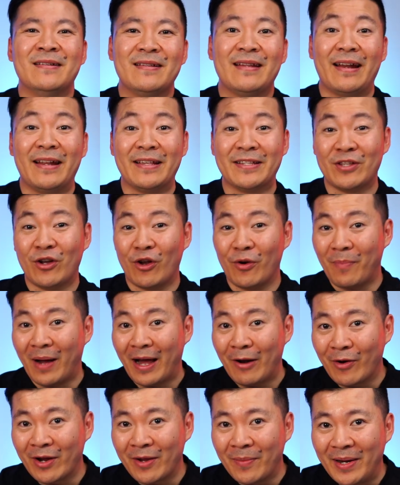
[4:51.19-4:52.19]
Now, this is not a
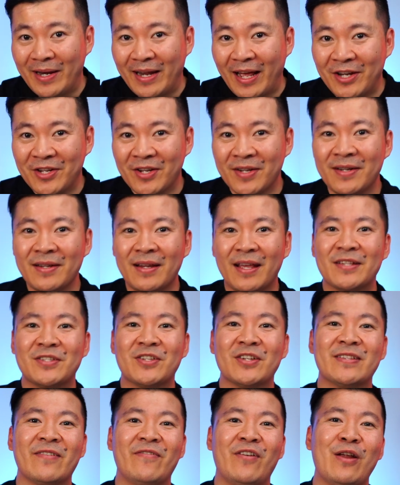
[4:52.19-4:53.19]
buy recommendation, it's
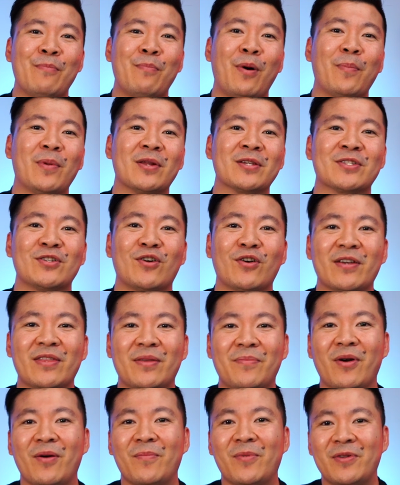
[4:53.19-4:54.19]
just a very popular stock at the
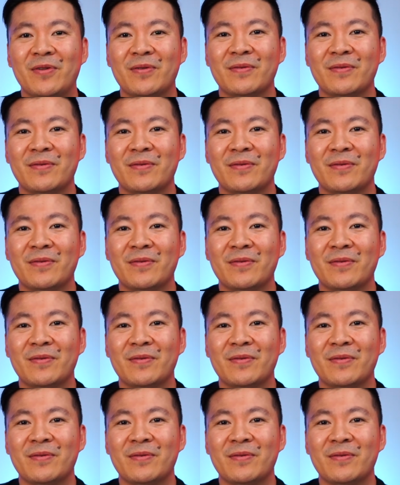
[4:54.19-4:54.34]
moment.